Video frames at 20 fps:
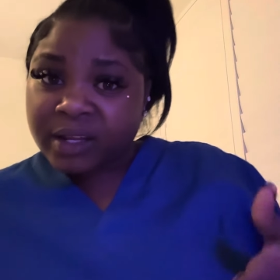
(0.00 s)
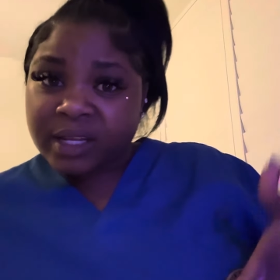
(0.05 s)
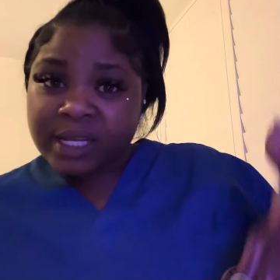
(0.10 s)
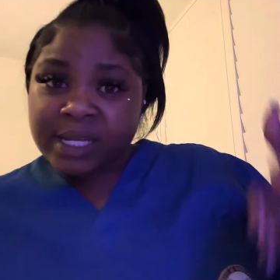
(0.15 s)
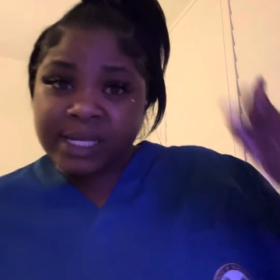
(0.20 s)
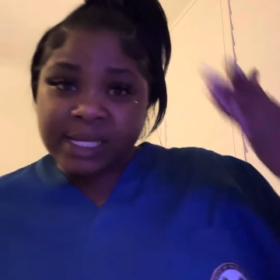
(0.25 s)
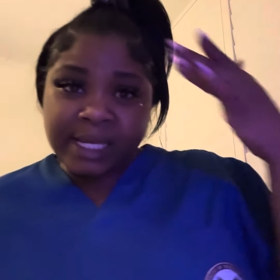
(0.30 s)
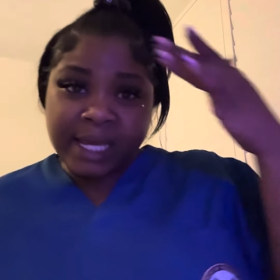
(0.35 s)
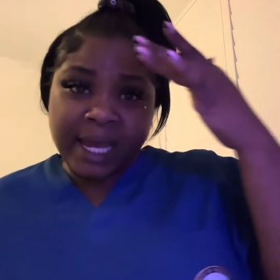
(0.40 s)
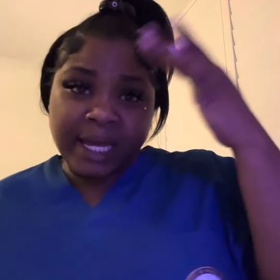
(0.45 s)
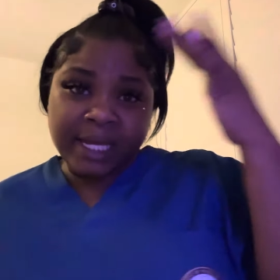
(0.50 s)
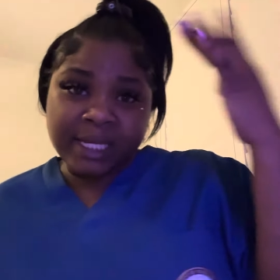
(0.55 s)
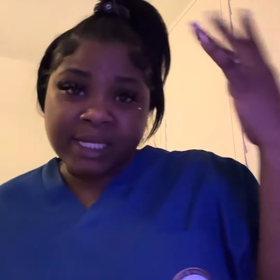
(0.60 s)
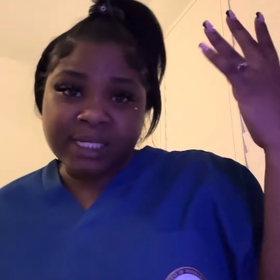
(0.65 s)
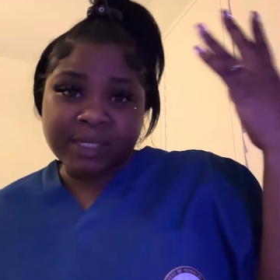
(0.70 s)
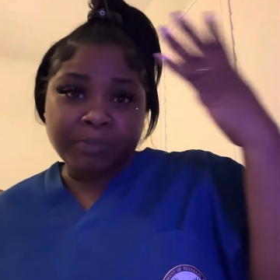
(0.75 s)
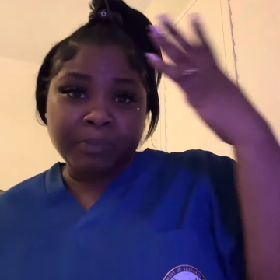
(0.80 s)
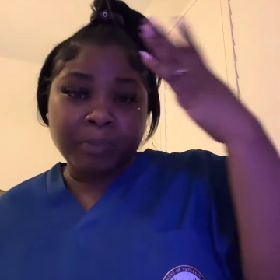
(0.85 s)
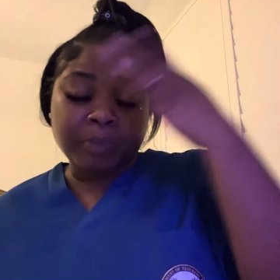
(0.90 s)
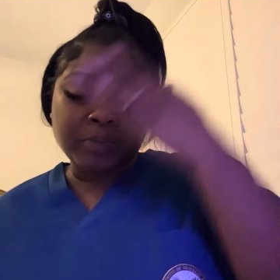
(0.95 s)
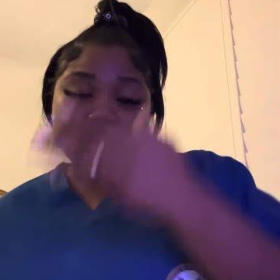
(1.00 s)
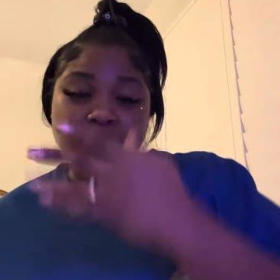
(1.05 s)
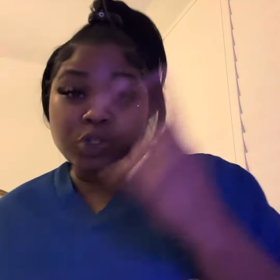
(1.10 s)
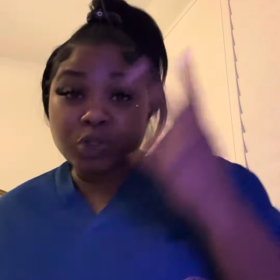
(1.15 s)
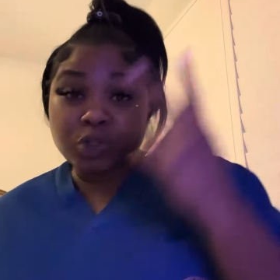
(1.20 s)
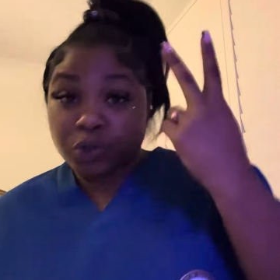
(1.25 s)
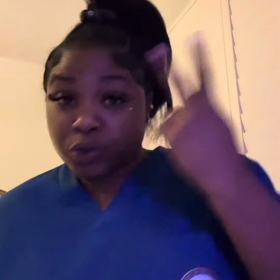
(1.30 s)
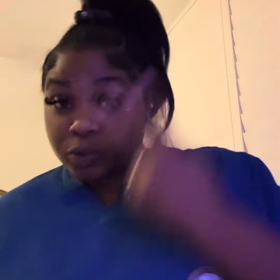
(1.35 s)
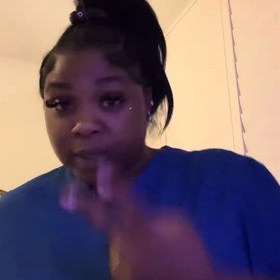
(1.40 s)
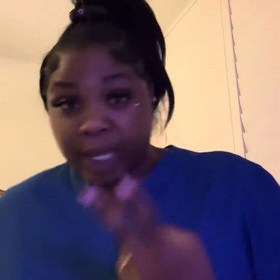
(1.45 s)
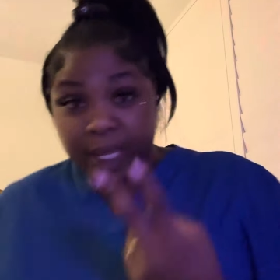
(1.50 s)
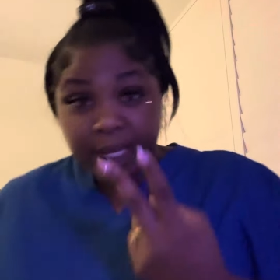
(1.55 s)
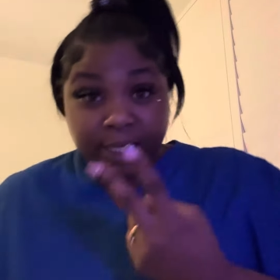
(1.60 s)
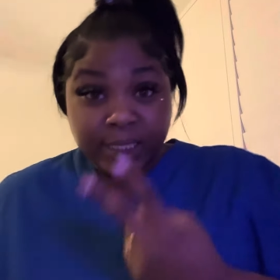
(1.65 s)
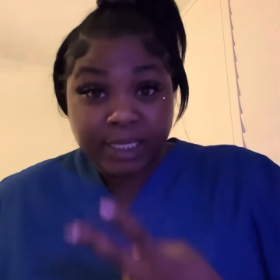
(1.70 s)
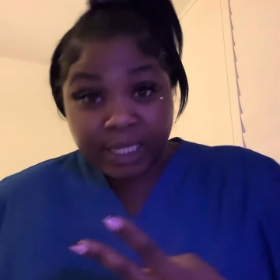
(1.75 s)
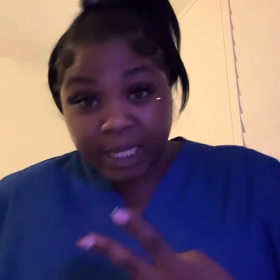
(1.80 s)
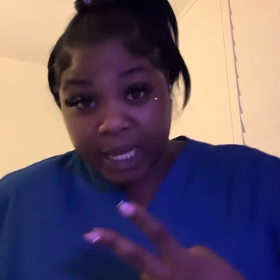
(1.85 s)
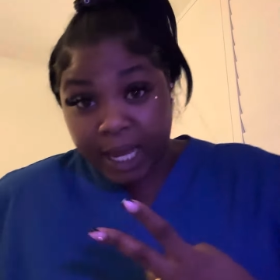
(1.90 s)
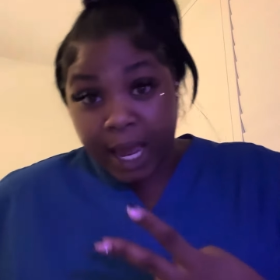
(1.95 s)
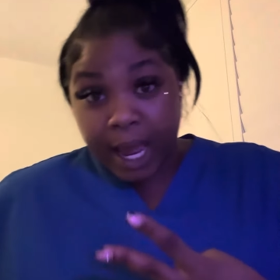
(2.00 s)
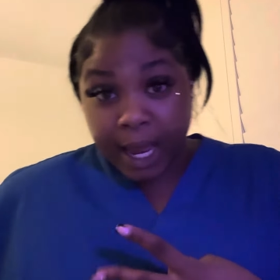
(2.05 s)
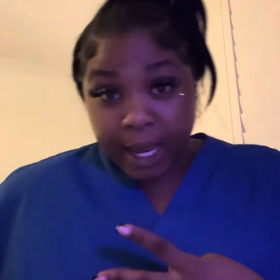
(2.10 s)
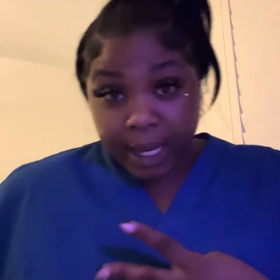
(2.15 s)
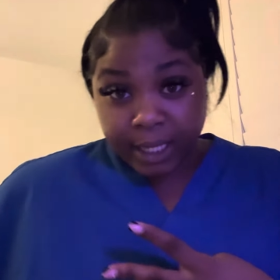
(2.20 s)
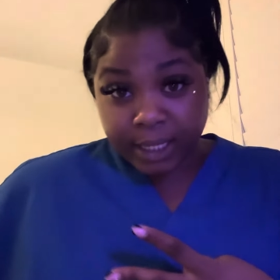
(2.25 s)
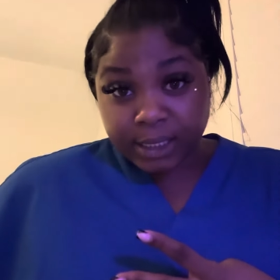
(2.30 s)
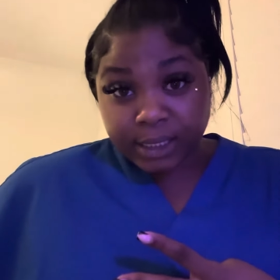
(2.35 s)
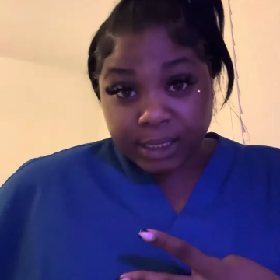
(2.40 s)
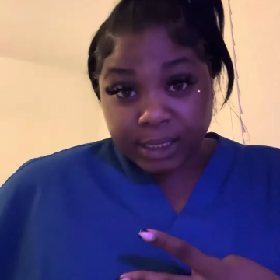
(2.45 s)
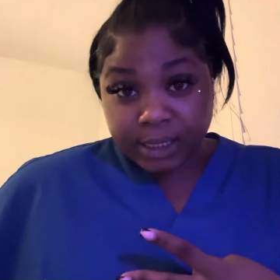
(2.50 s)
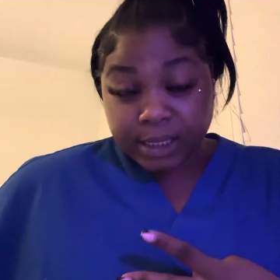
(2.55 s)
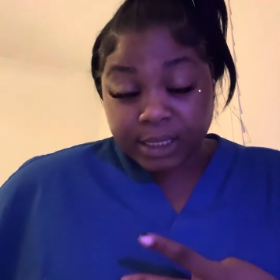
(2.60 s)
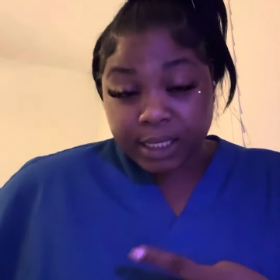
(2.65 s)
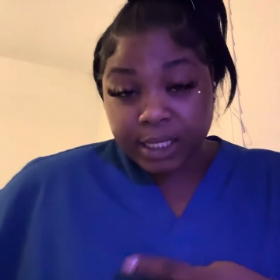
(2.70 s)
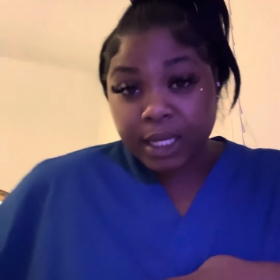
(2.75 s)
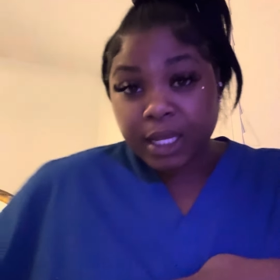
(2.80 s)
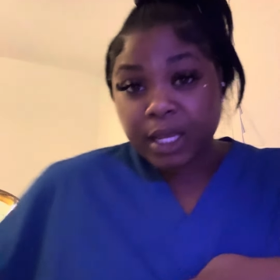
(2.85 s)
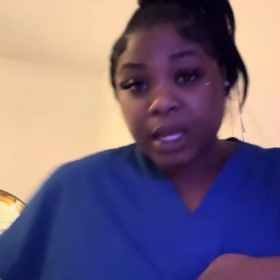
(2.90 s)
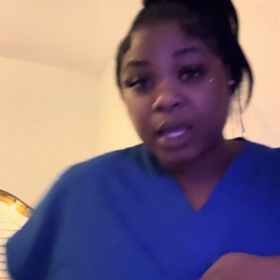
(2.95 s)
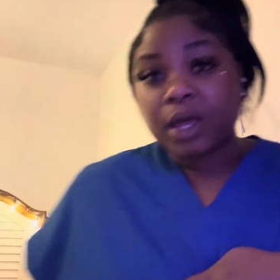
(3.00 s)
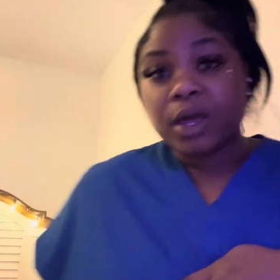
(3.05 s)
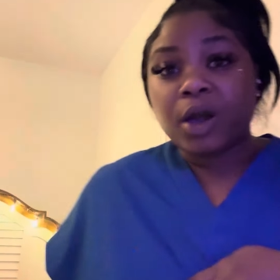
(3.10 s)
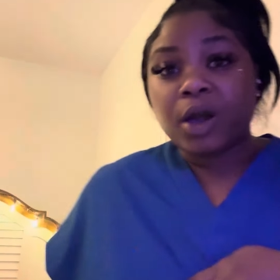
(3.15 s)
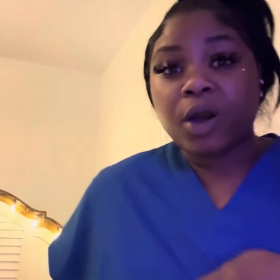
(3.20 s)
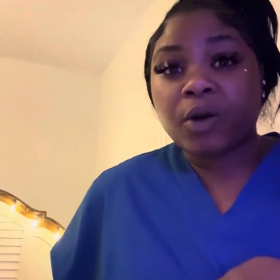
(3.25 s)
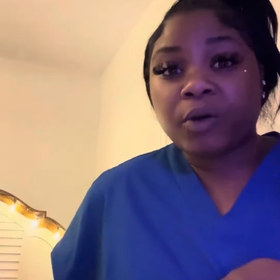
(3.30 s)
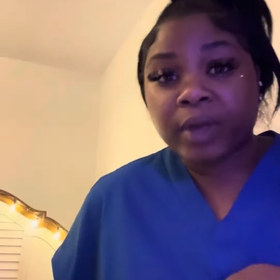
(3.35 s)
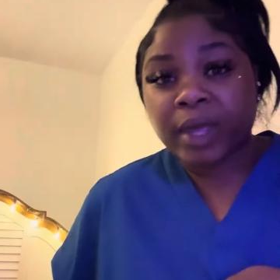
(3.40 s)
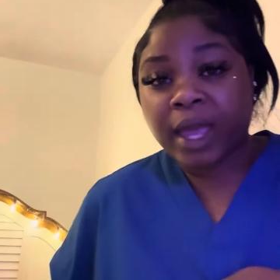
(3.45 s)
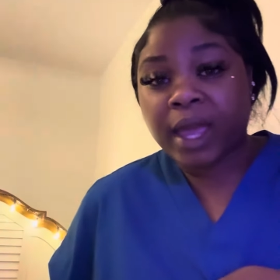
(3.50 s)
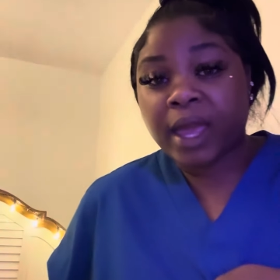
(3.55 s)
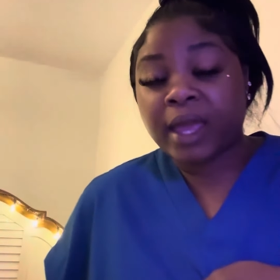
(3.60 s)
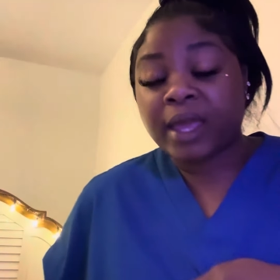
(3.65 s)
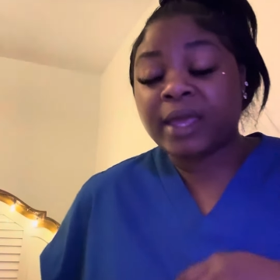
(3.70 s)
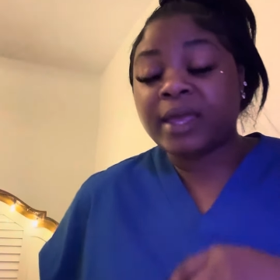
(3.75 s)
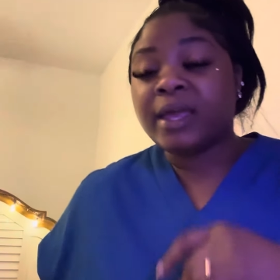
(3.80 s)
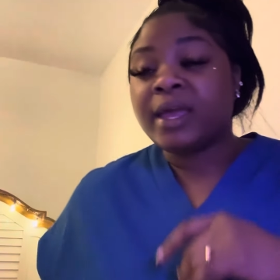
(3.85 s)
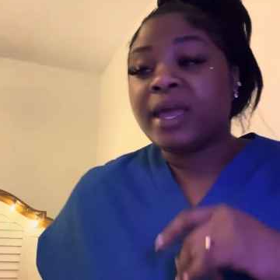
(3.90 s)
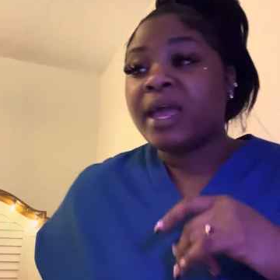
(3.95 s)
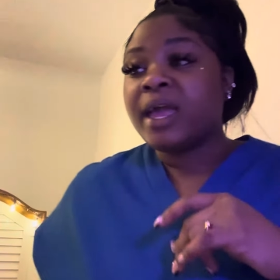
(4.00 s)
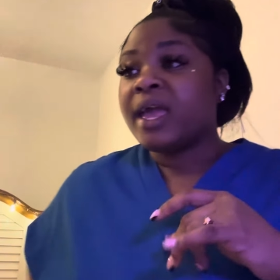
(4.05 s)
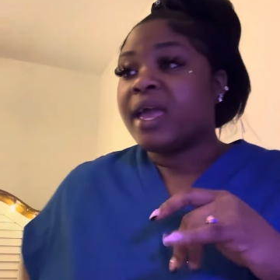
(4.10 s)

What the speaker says: He has two lazy eyes, okay?